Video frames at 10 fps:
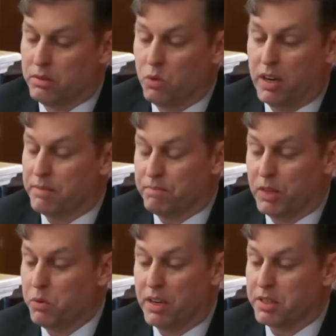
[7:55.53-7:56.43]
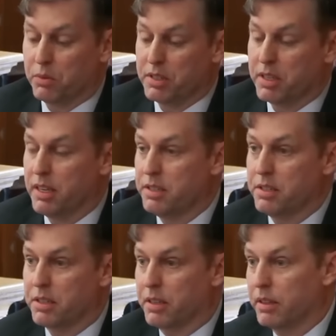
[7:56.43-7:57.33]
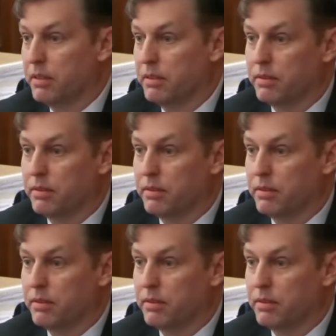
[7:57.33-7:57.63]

What? It wasn't necessary.